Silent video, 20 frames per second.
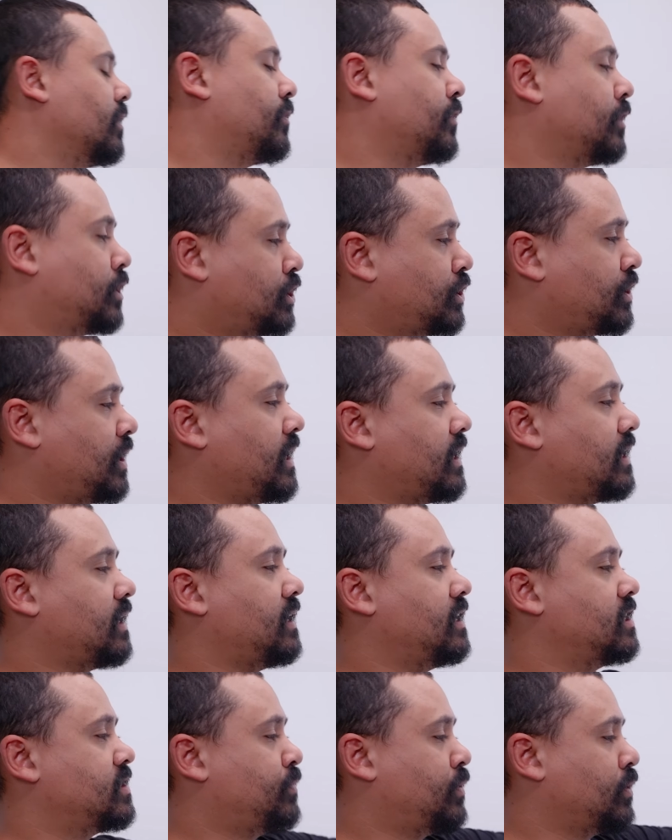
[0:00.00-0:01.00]
the trick
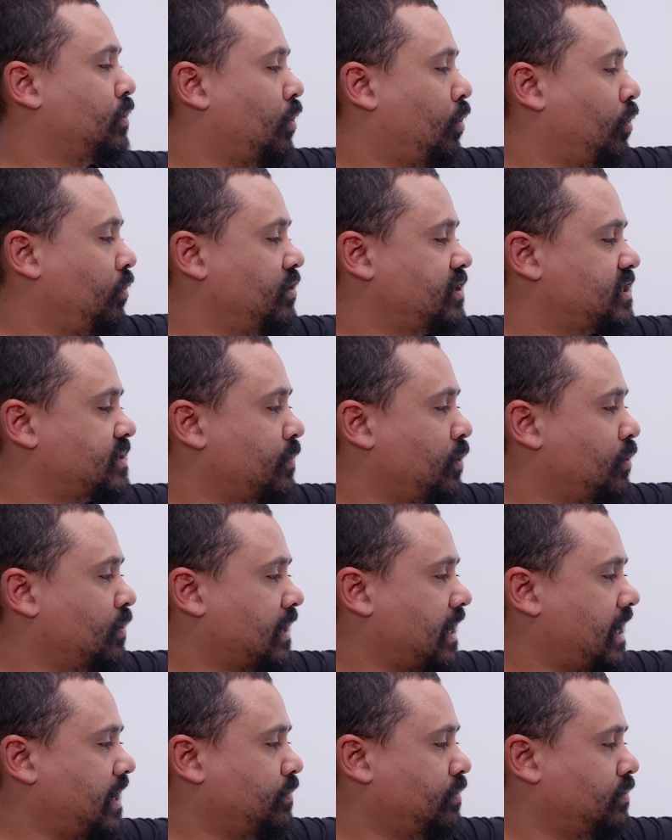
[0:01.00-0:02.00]
is put all the small
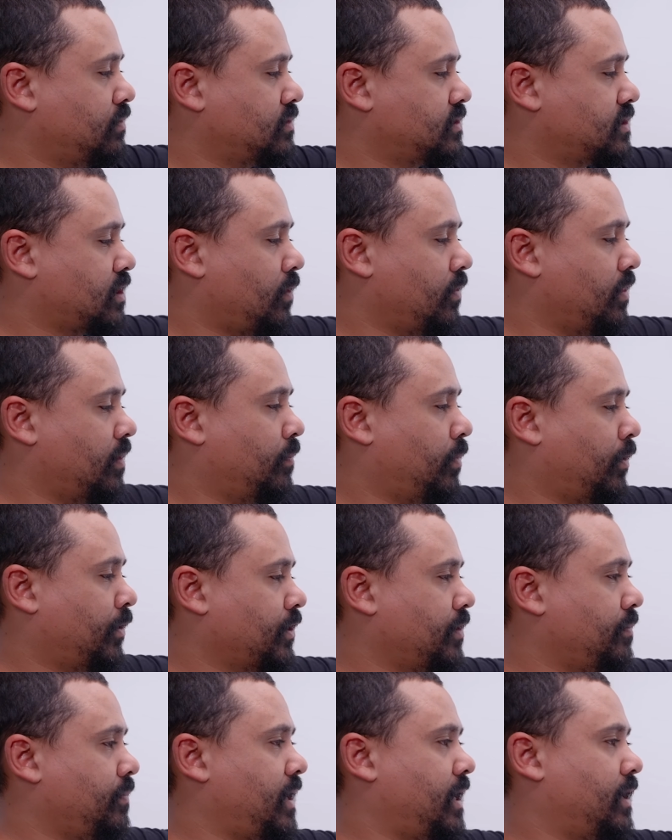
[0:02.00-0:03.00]
cables on the
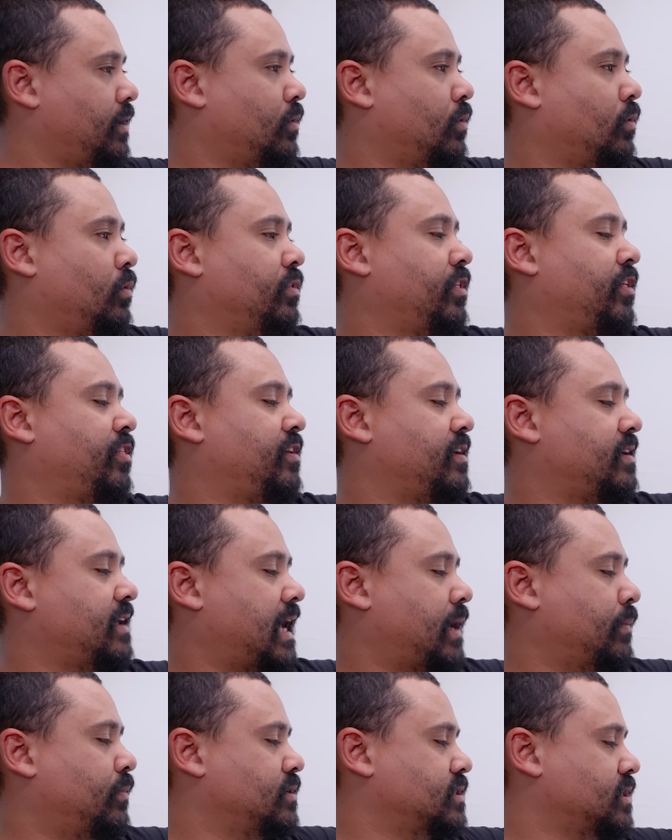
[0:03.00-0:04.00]
bottom and all the thick
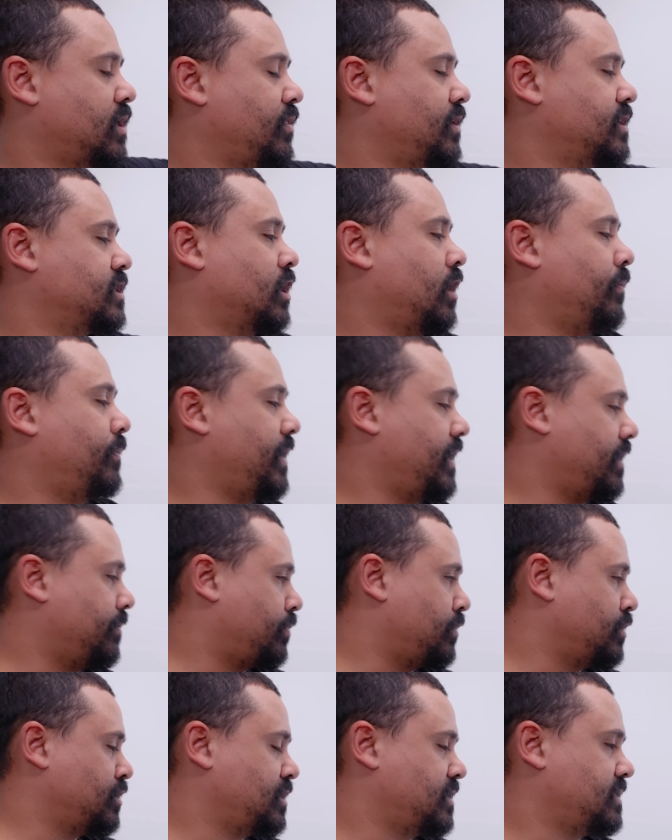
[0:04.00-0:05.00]
cables on the top, and
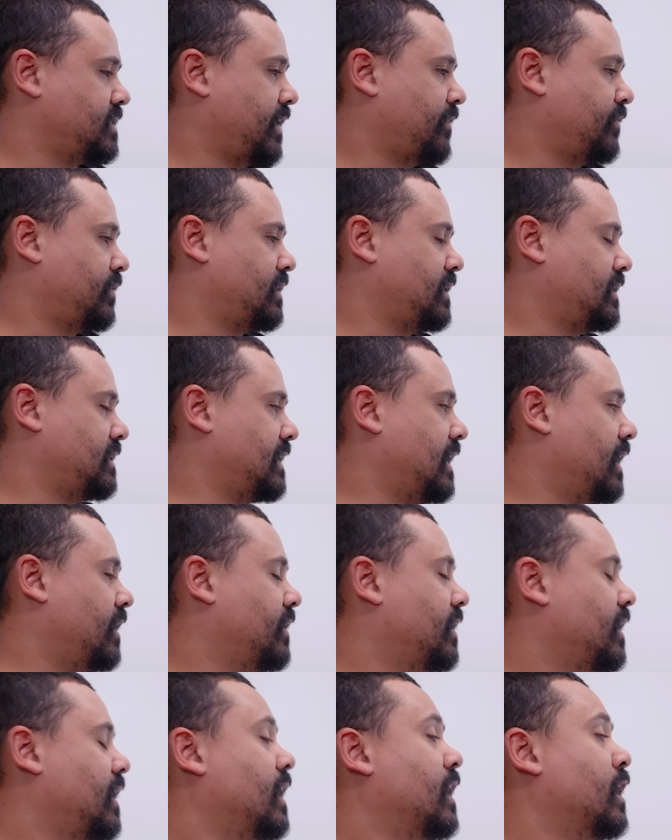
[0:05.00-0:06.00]
it pushes everything
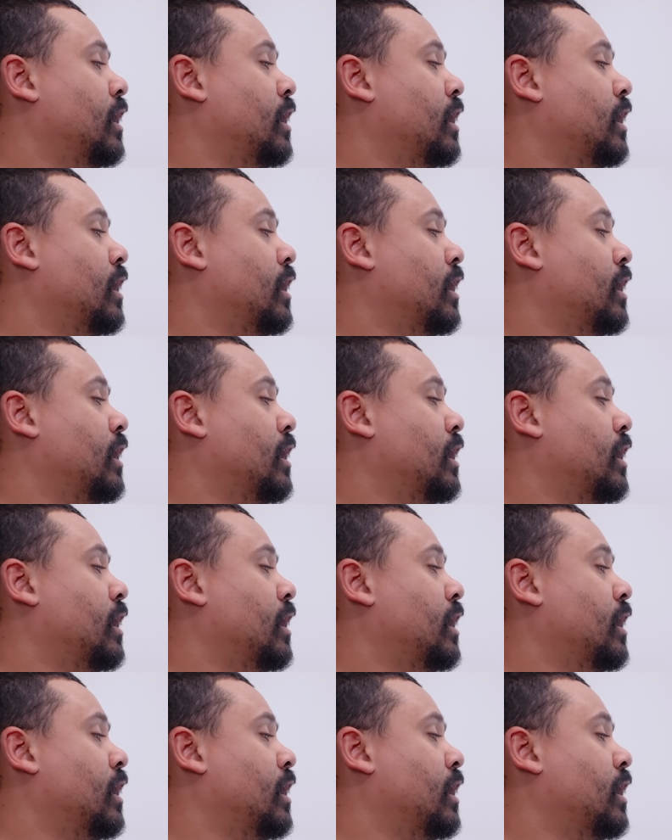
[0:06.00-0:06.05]
down.